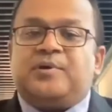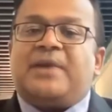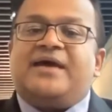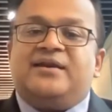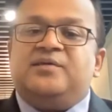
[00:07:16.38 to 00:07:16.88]

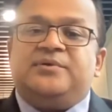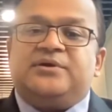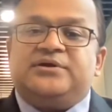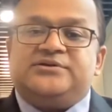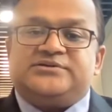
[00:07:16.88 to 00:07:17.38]
primarily
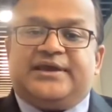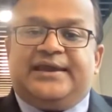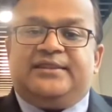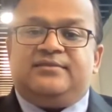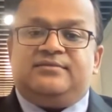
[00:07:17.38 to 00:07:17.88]
because
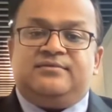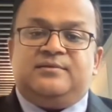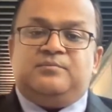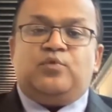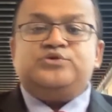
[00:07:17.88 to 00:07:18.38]
in
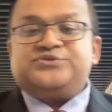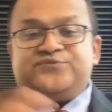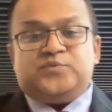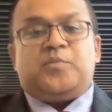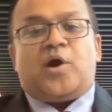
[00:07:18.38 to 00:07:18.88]
most
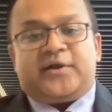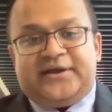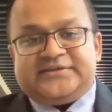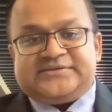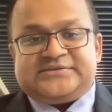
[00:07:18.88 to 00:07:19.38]
of the
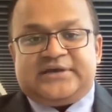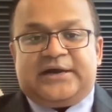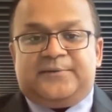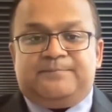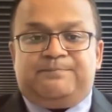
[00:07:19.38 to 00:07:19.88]
markets,
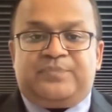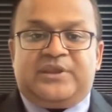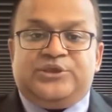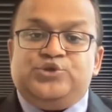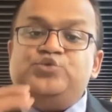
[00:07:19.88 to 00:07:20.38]

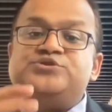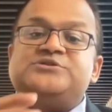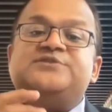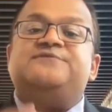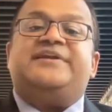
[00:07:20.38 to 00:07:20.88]

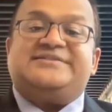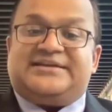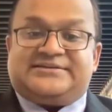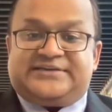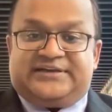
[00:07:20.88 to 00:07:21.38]
users are very
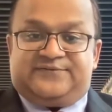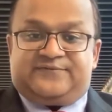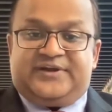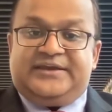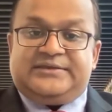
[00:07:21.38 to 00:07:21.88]

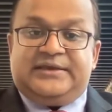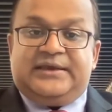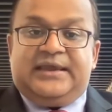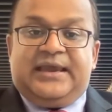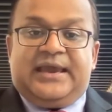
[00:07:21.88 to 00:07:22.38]
sensitive, right?
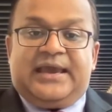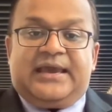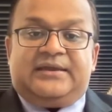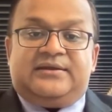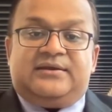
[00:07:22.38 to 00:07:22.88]

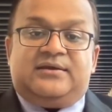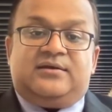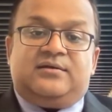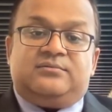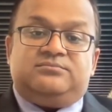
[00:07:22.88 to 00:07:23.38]
And
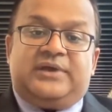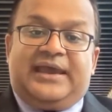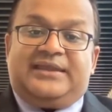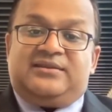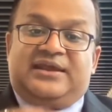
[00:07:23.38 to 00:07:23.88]

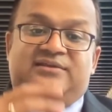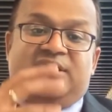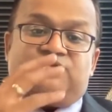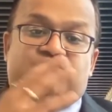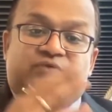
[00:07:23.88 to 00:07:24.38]

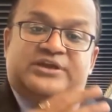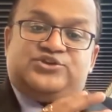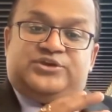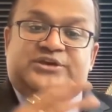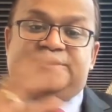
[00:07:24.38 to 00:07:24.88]
in
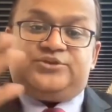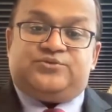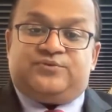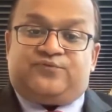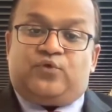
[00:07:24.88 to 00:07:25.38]
3G,
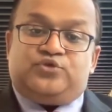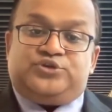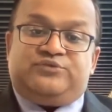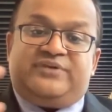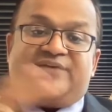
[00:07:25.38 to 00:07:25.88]
into
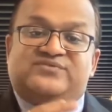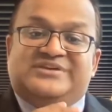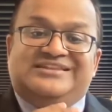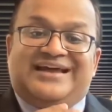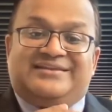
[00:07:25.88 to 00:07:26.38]
4G, we have
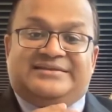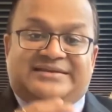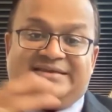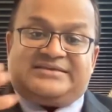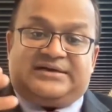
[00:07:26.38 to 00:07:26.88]
seen that the
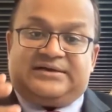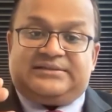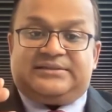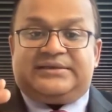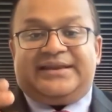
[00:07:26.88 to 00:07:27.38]
data
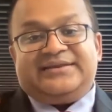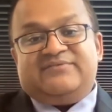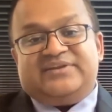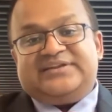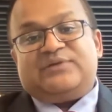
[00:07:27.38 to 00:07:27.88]

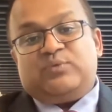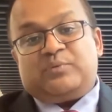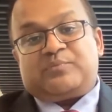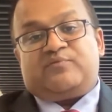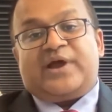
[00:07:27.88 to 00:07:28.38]
connectivity that we were
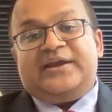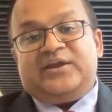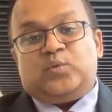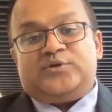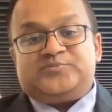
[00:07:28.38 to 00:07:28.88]

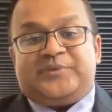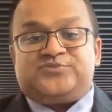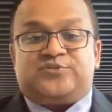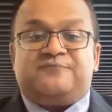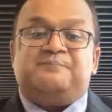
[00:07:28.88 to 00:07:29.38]
providing was
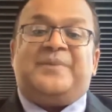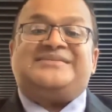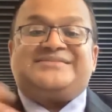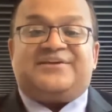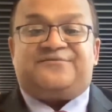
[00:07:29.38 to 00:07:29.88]
based on a
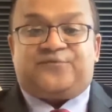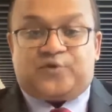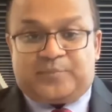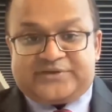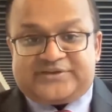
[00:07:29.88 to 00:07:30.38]
best
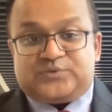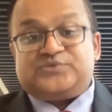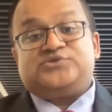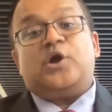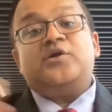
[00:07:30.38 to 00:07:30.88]
effort base. It
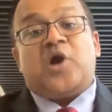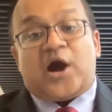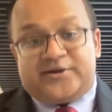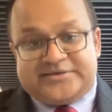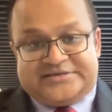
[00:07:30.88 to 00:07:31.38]
was not
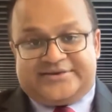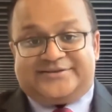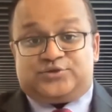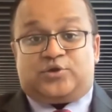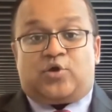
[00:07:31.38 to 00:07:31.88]
guaranteed, right?
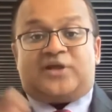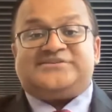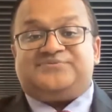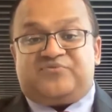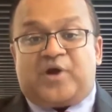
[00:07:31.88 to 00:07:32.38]
So the
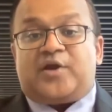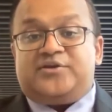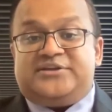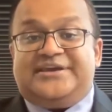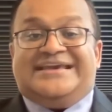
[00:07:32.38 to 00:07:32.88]
concept of
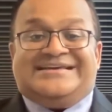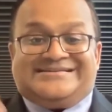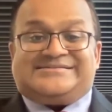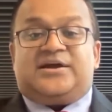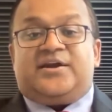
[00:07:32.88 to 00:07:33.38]
guarantee
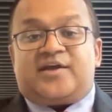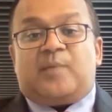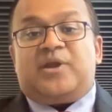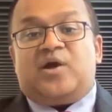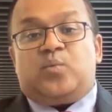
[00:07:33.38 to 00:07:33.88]
started
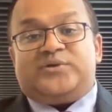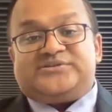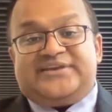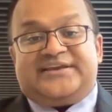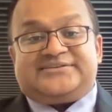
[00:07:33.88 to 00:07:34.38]
coming up with
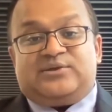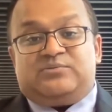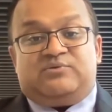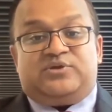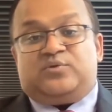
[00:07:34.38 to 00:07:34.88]
6
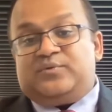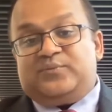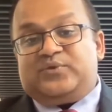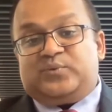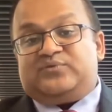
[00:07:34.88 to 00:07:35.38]
and with
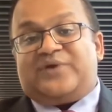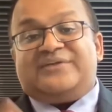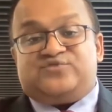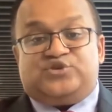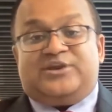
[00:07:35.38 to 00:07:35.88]

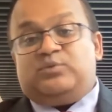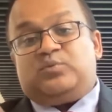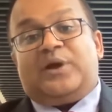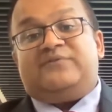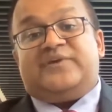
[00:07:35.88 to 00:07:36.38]
5G and with
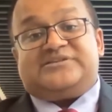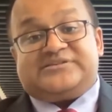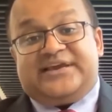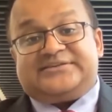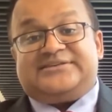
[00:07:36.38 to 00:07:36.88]
Wi-Fi
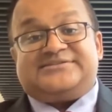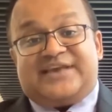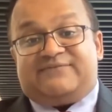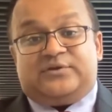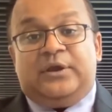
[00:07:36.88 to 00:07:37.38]
6 and
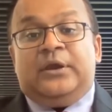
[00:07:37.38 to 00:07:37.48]
7.